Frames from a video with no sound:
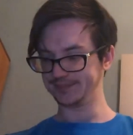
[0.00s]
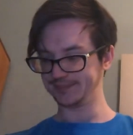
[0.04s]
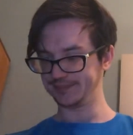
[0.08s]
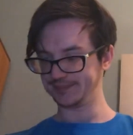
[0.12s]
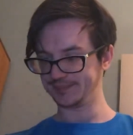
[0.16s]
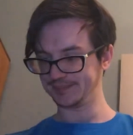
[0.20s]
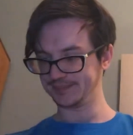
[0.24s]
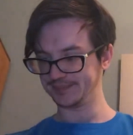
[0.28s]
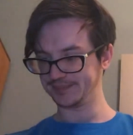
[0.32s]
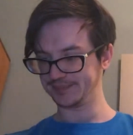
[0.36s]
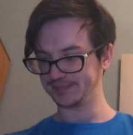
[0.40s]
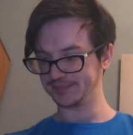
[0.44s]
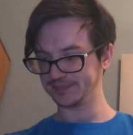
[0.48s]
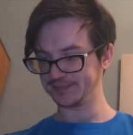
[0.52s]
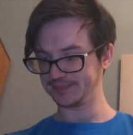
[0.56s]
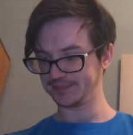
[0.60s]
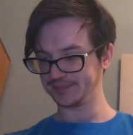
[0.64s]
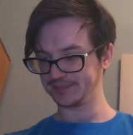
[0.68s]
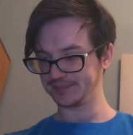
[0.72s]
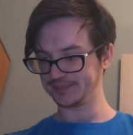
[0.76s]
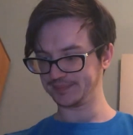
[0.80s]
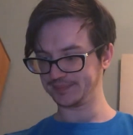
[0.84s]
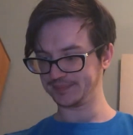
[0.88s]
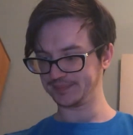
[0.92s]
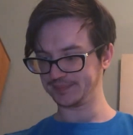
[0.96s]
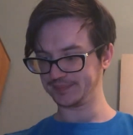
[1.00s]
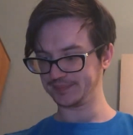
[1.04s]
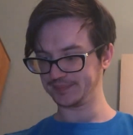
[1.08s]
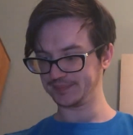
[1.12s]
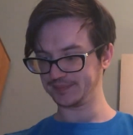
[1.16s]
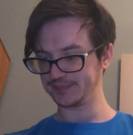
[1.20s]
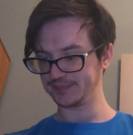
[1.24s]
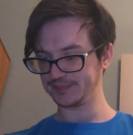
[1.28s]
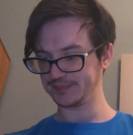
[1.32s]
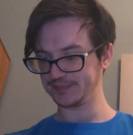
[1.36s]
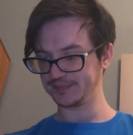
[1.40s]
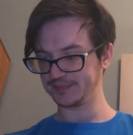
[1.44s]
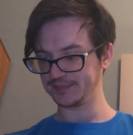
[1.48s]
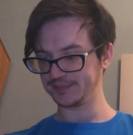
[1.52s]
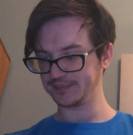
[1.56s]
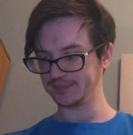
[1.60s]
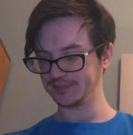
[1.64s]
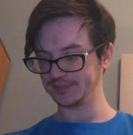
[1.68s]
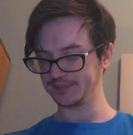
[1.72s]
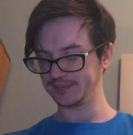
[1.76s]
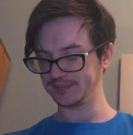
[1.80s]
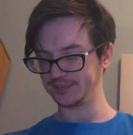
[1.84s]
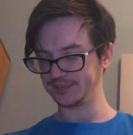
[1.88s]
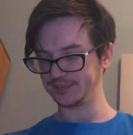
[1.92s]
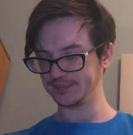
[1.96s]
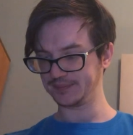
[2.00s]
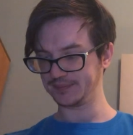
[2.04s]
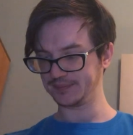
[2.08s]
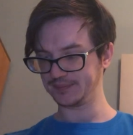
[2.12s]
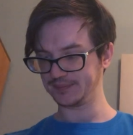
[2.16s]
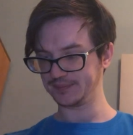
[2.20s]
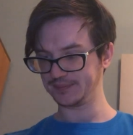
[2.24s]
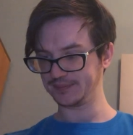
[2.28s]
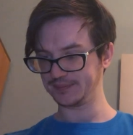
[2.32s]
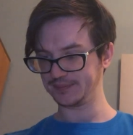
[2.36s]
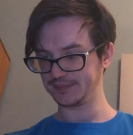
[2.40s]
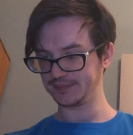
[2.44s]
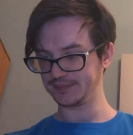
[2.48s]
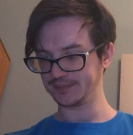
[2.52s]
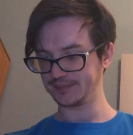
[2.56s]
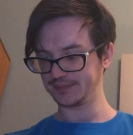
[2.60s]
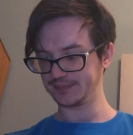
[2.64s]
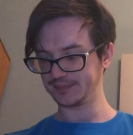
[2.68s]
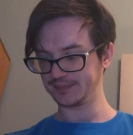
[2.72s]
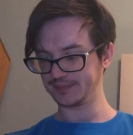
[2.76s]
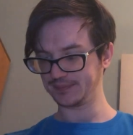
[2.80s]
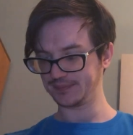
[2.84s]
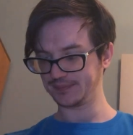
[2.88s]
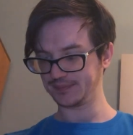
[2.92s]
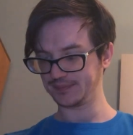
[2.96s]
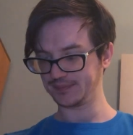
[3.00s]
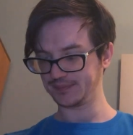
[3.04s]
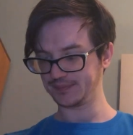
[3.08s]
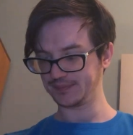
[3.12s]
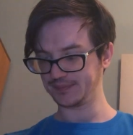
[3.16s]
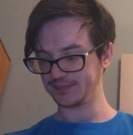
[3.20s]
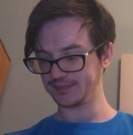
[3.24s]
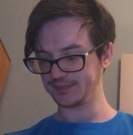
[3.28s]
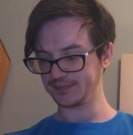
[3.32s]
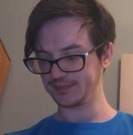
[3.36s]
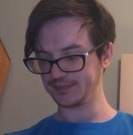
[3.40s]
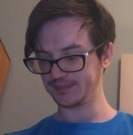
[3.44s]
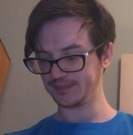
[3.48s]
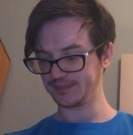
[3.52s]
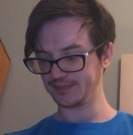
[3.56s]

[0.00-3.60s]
(no one is talking)